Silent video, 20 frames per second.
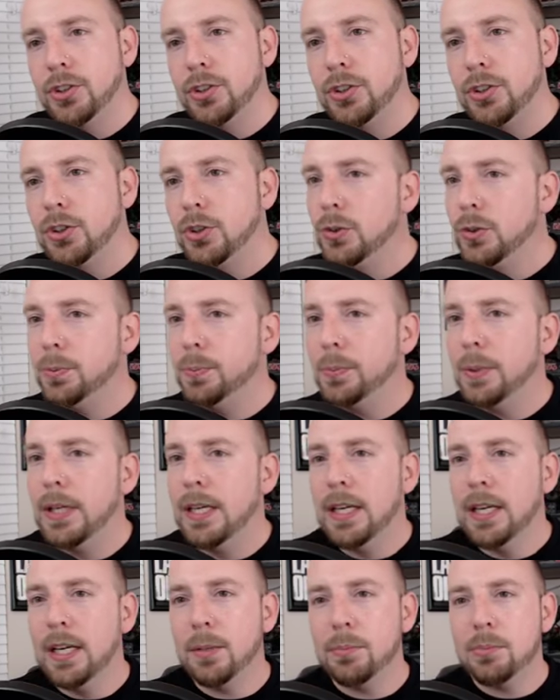Tube.
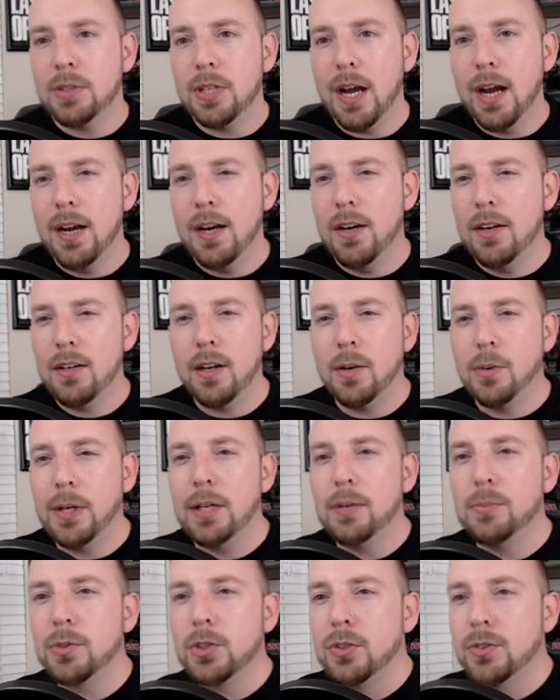I'm tired. Oh
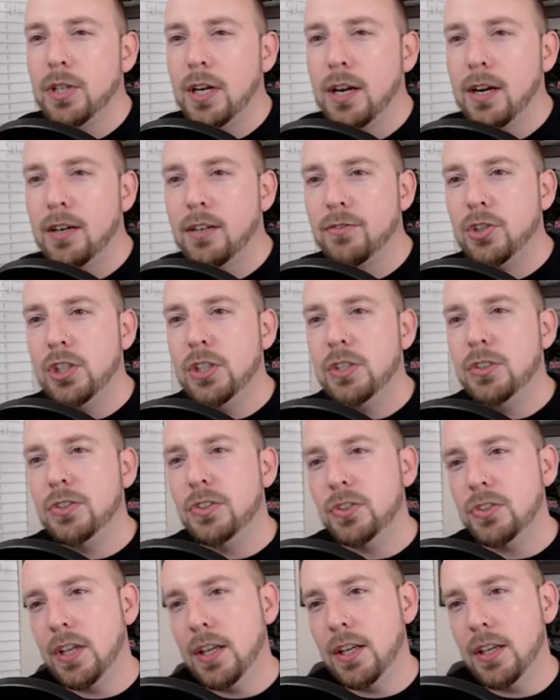wait, I'm so tired of
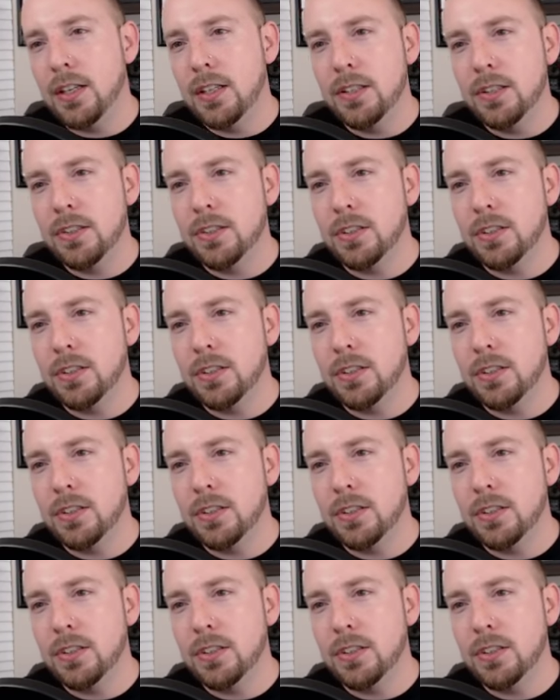Jesus and his